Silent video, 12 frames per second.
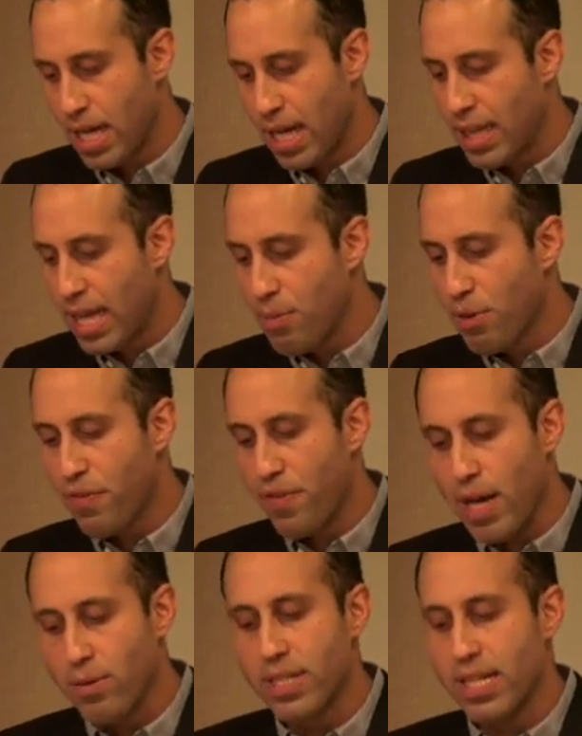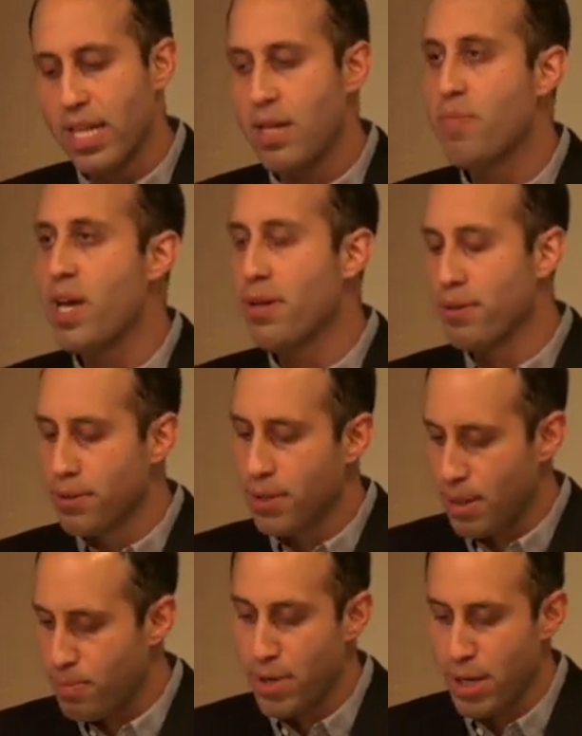a label founded in
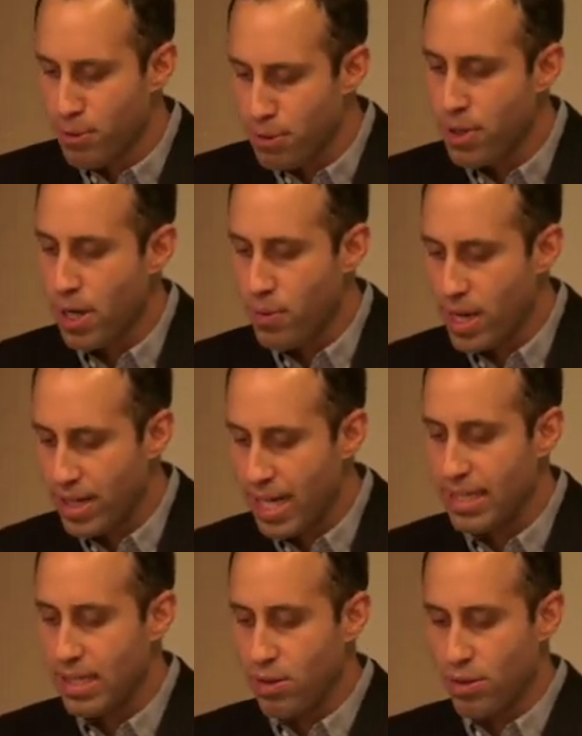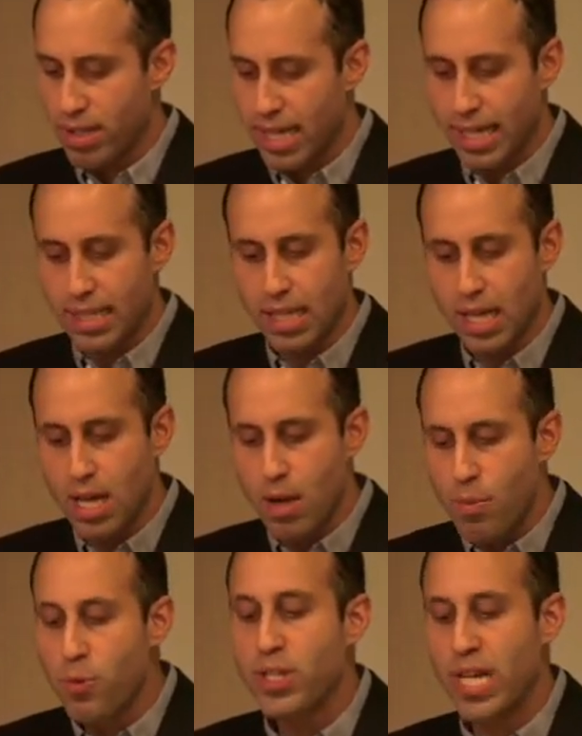Beirut, uh, Beirut around 1906,
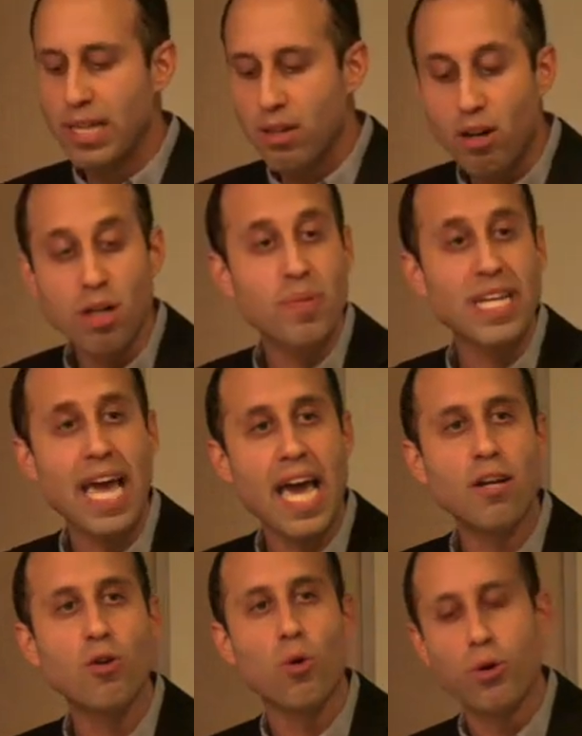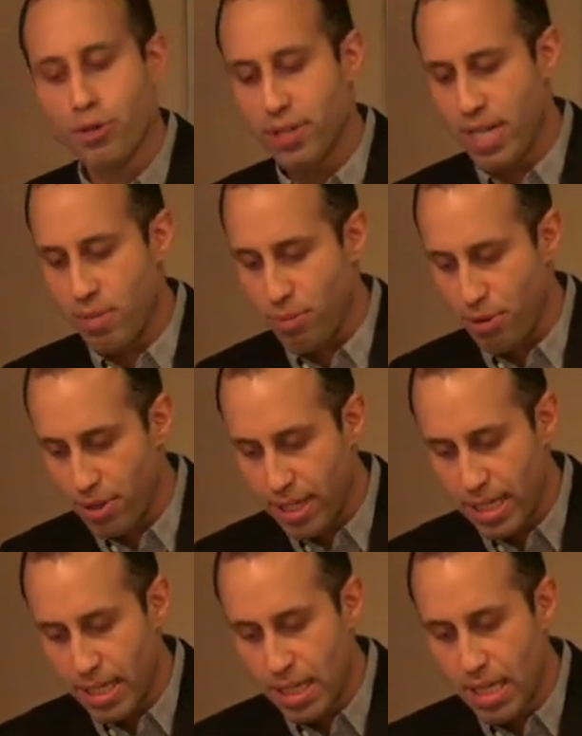but which had long been headquartered in
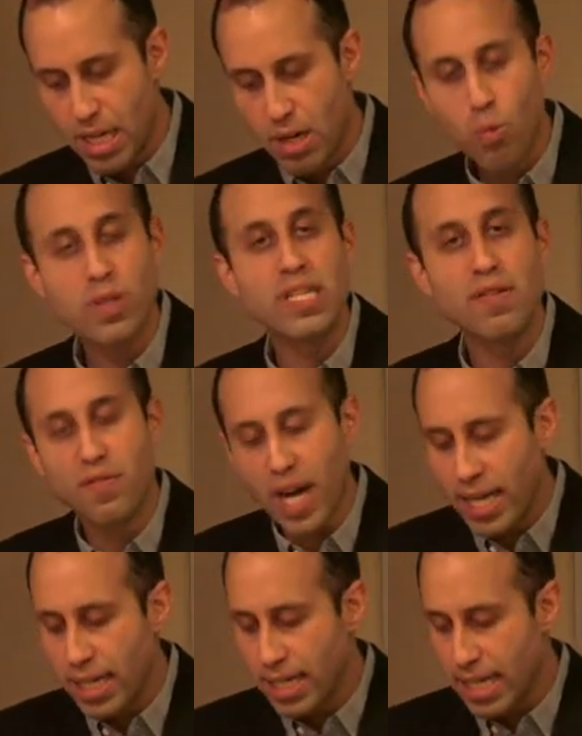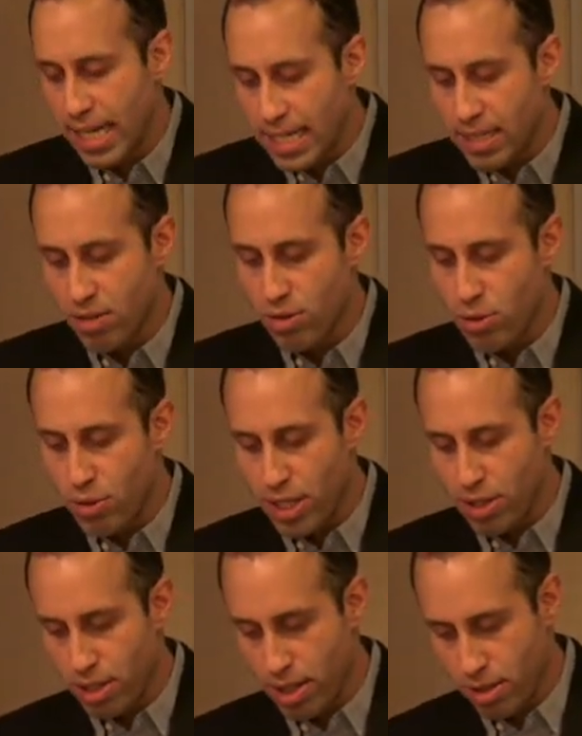Berlin, was invited into
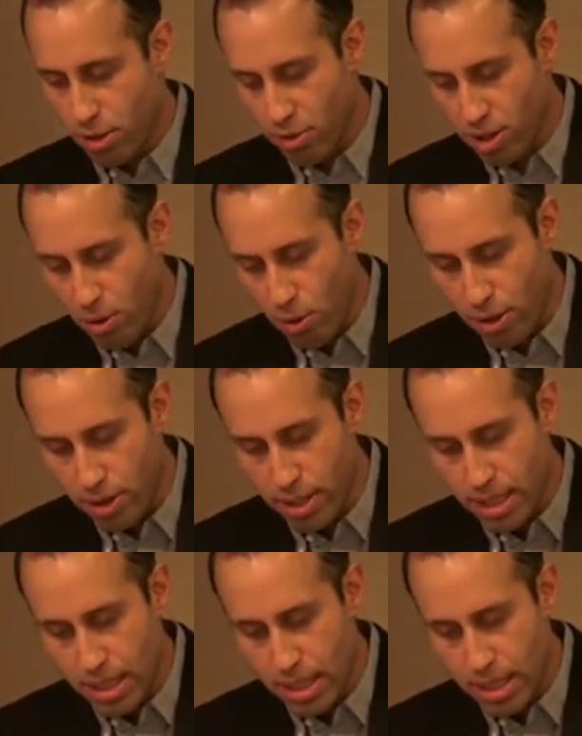Tunisia to record.